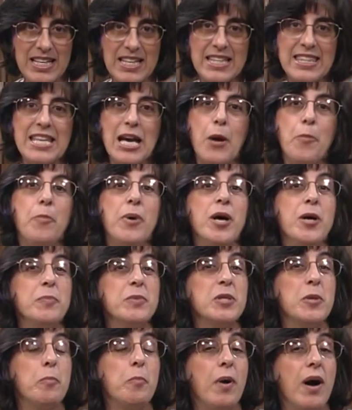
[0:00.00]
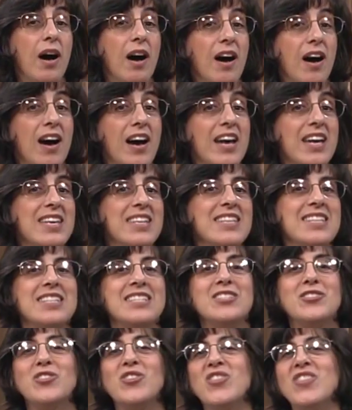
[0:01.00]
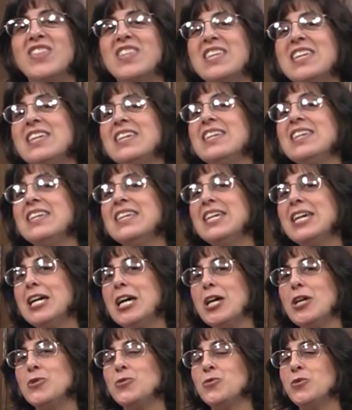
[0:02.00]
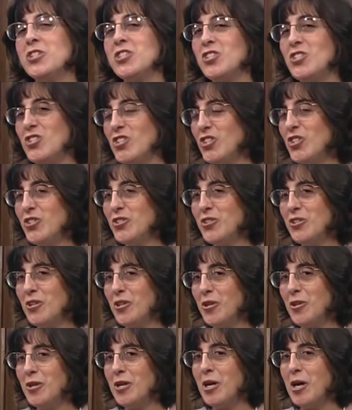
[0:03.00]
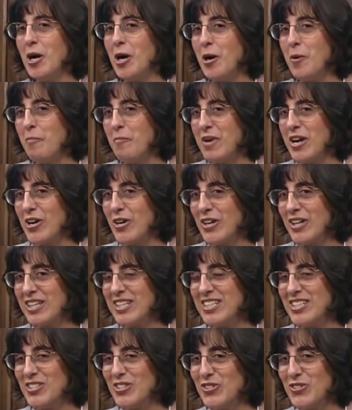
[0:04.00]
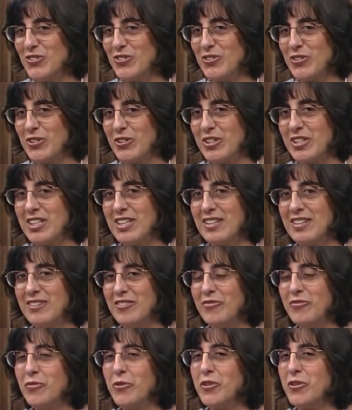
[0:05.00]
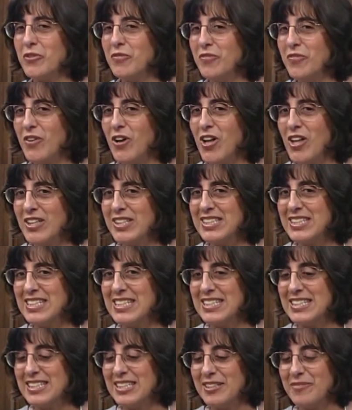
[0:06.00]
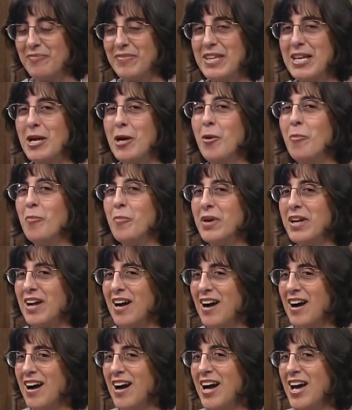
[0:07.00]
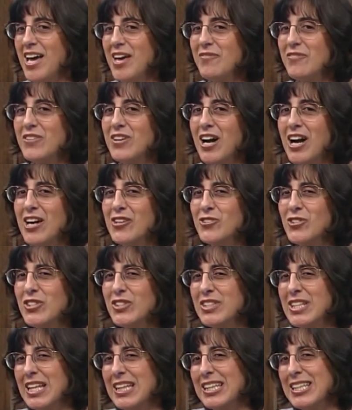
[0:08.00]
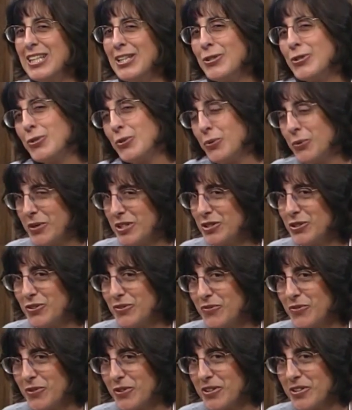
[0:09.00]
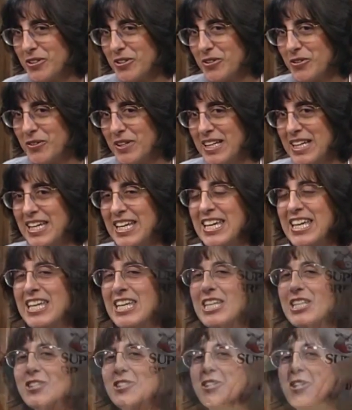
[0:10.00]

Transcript: Now, pumpkin pie is the traditional American dessert for the fall season. But I've got just a little twist for you. It's